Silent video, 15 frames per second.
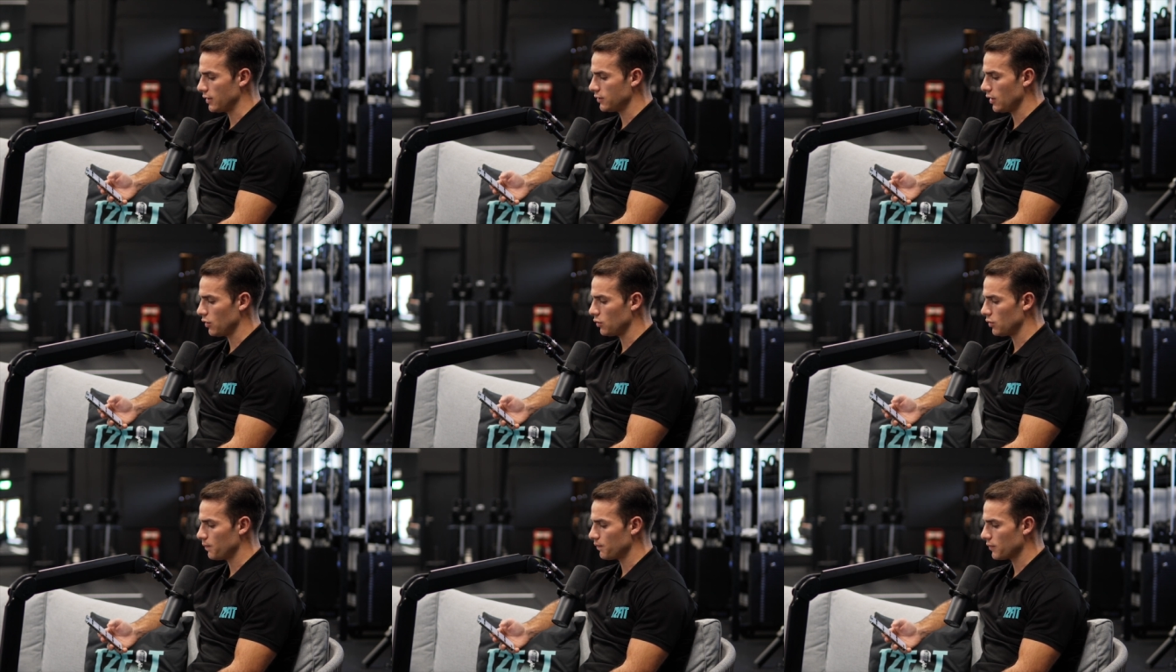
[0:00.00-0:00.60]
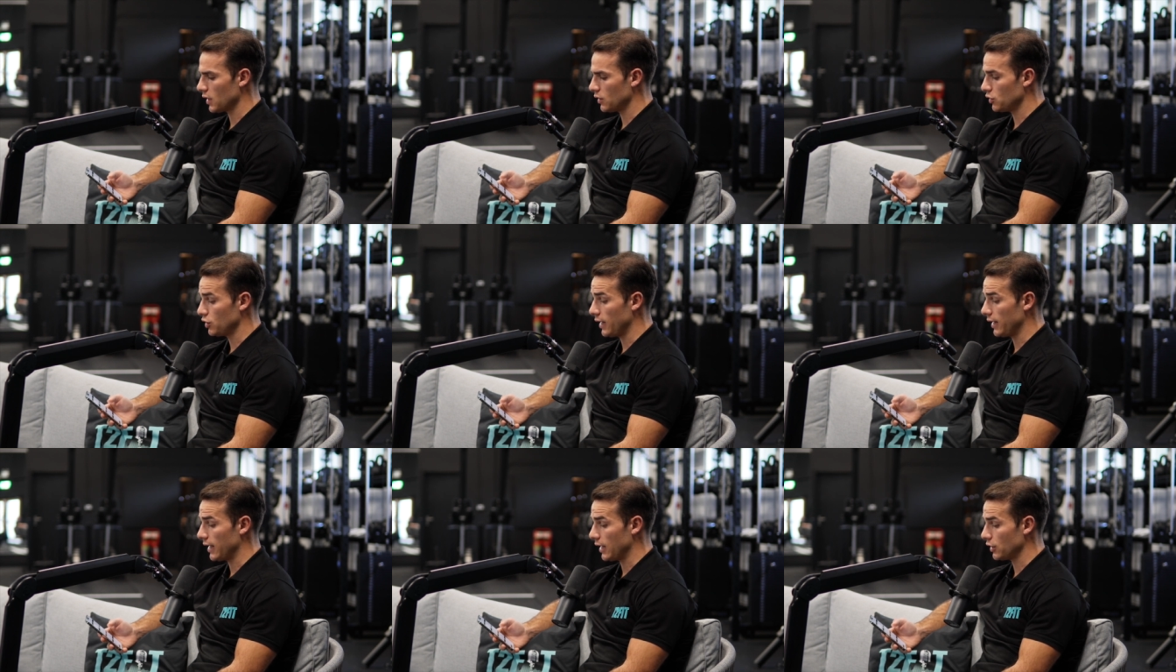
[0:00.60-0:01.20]
So
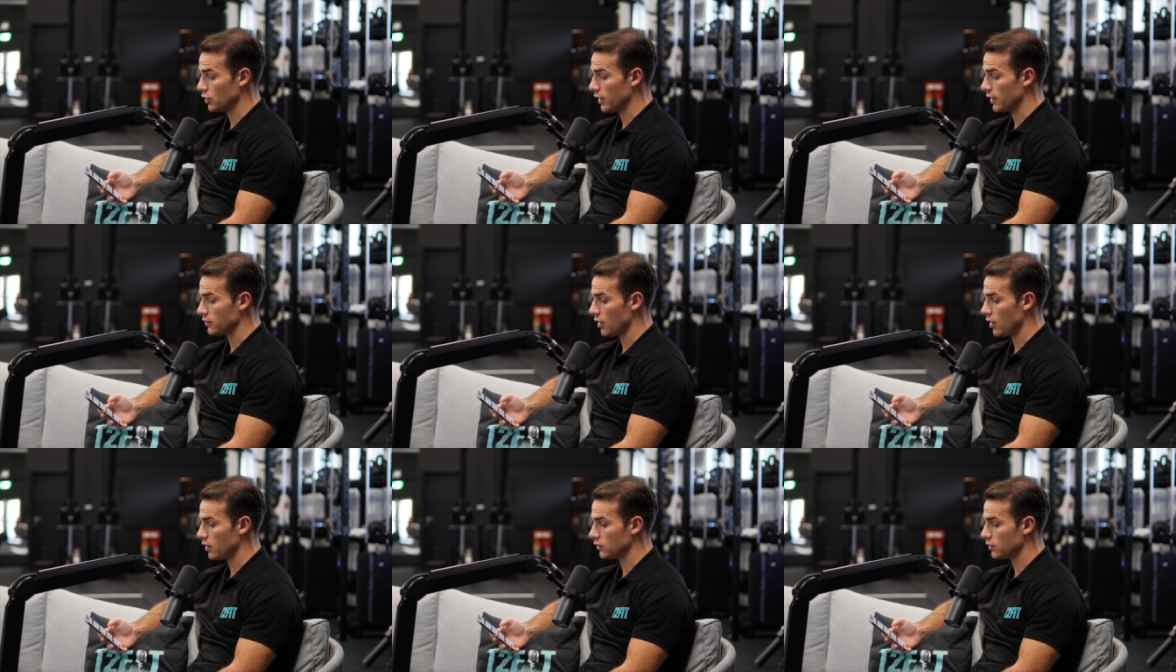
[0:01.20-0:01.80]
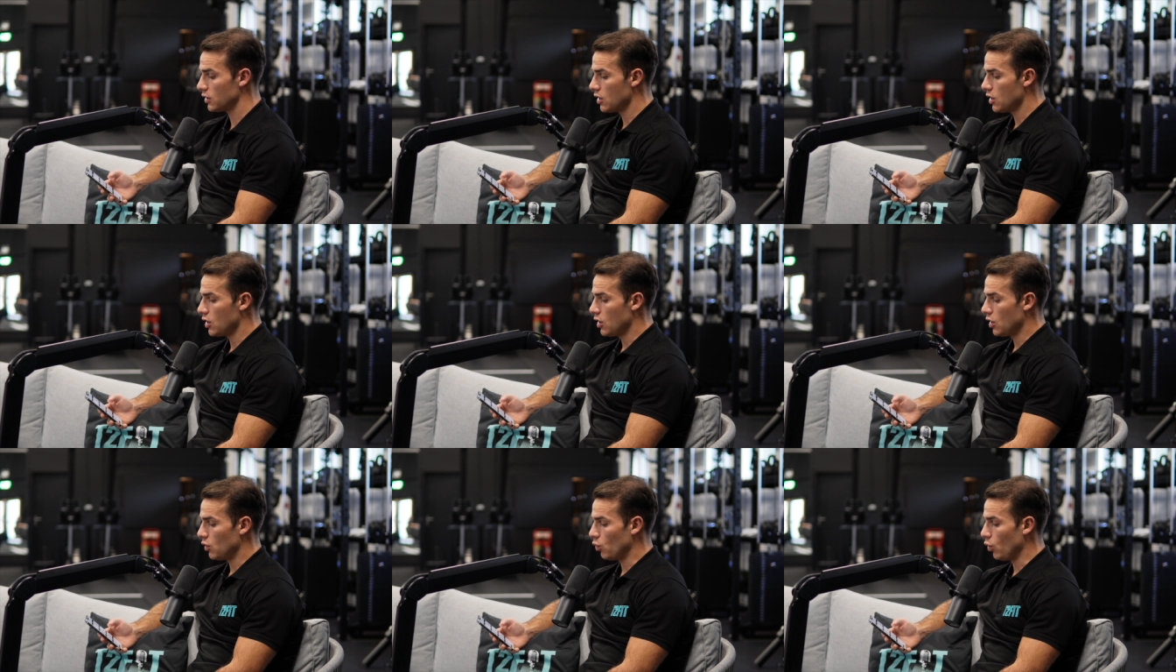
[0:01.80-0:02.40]
Shelley actually has asked,
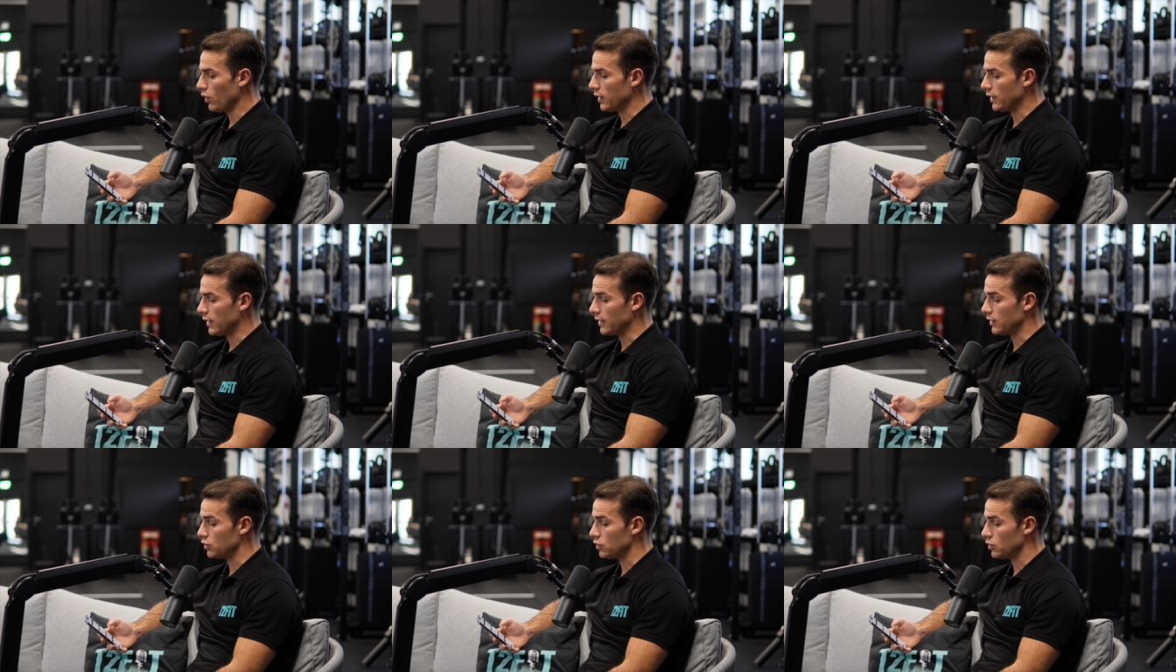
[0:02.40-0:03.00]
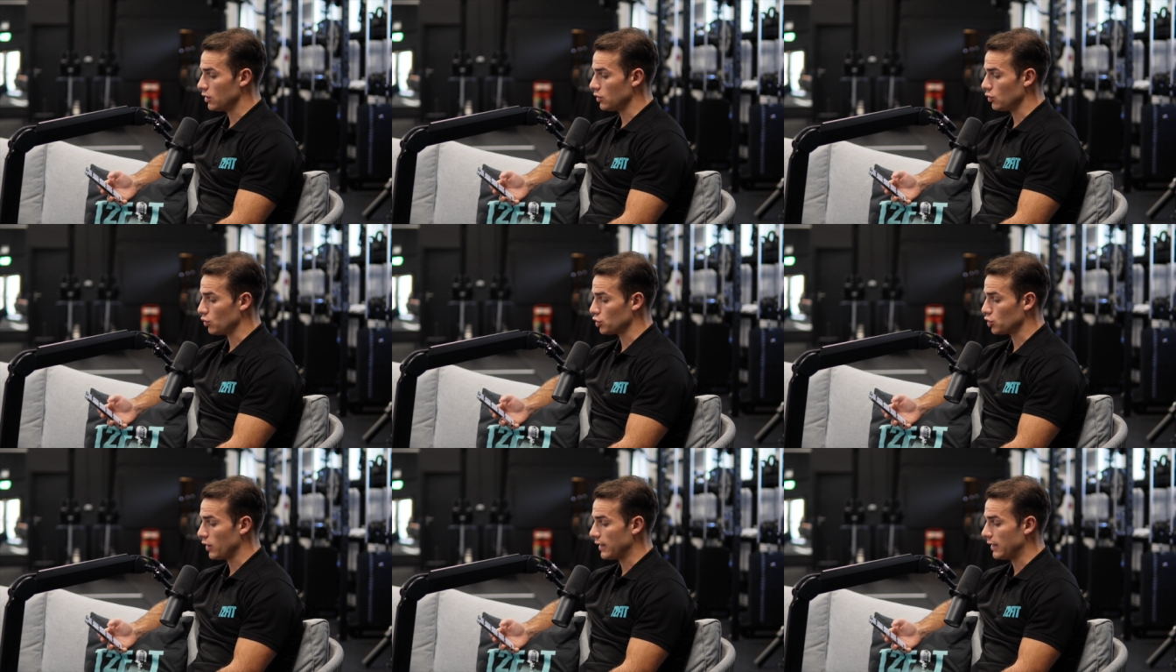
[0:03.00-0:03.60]
what is your
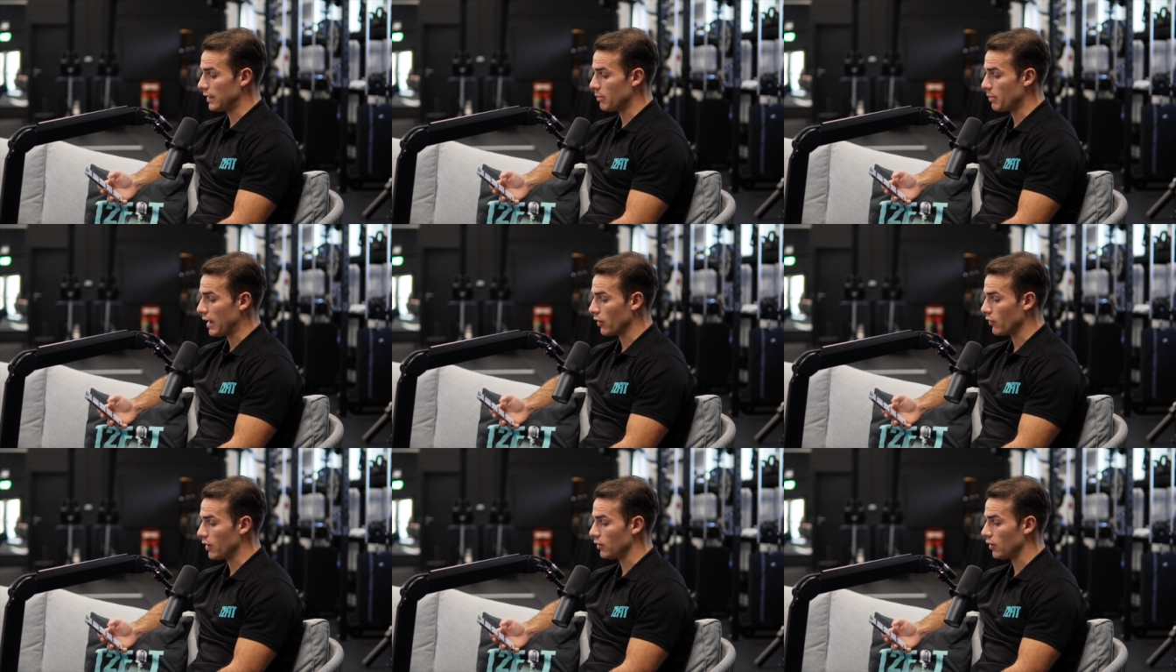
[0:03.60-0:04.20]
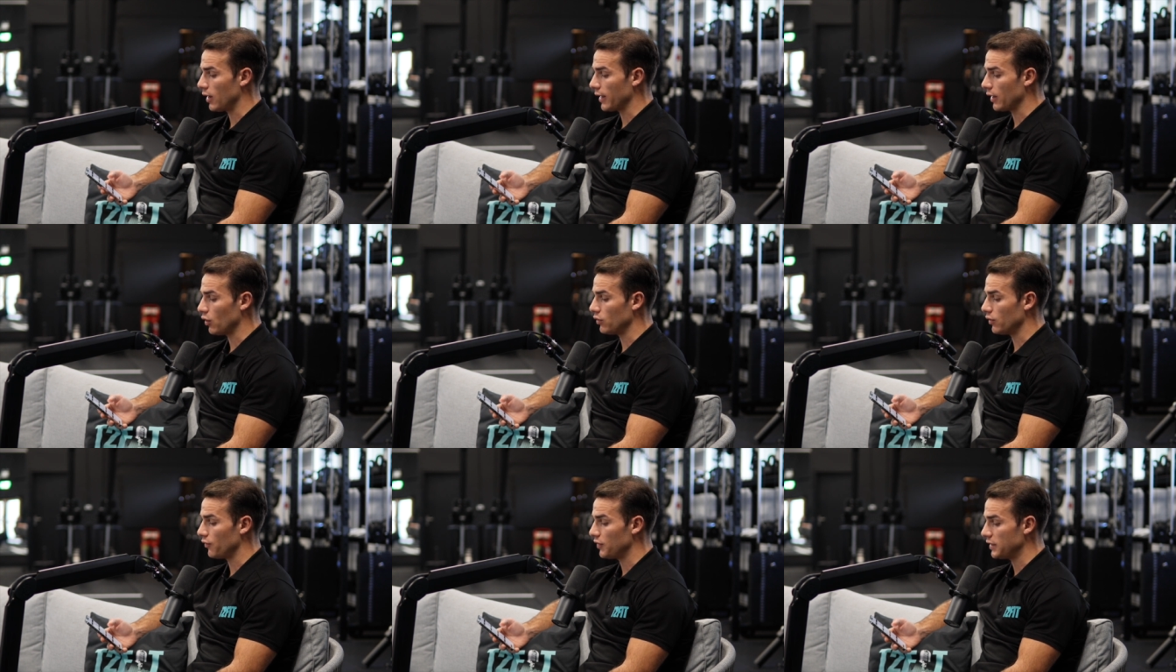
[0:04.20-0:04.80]
training and background like
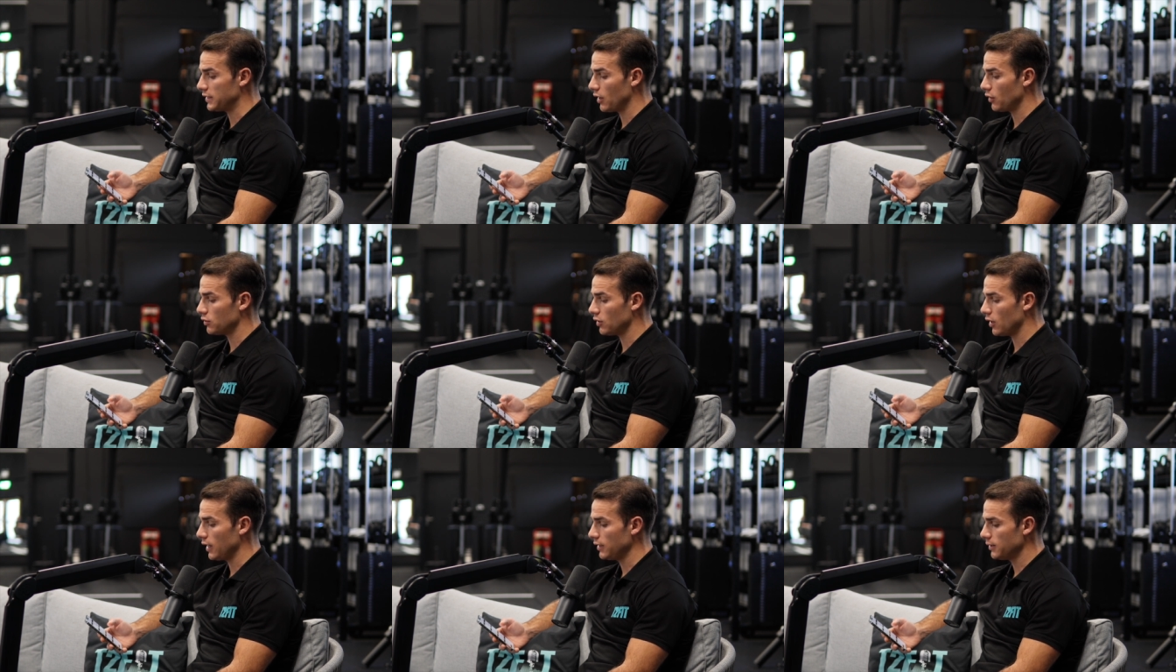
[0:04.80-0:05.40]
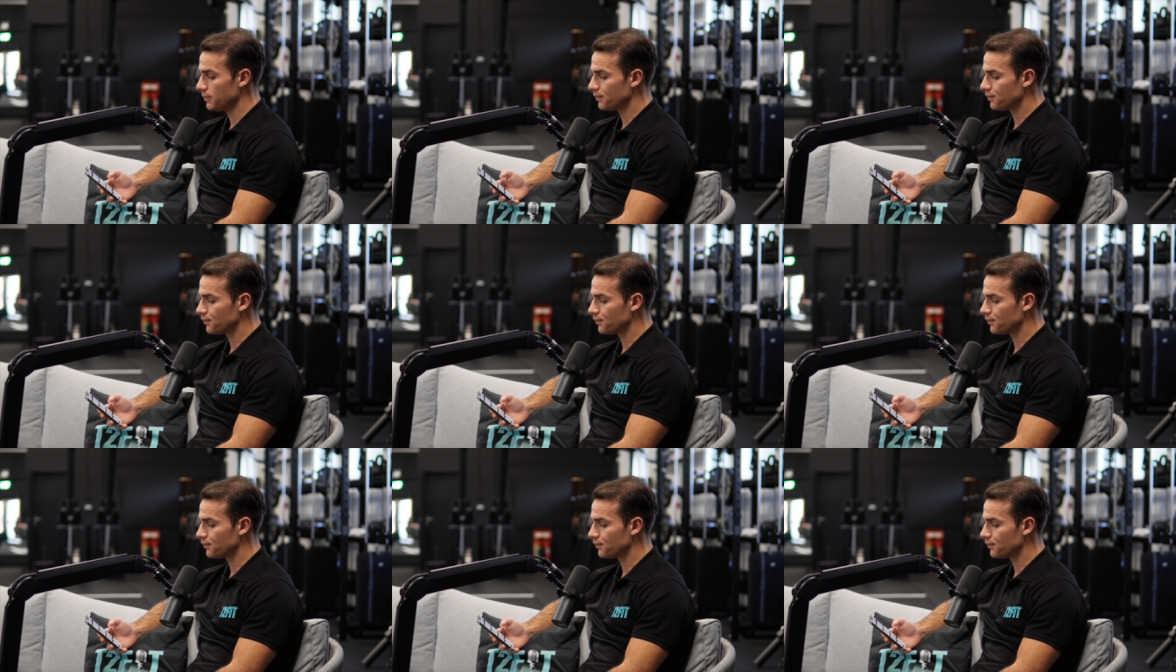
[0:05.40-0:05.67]
on the physio side?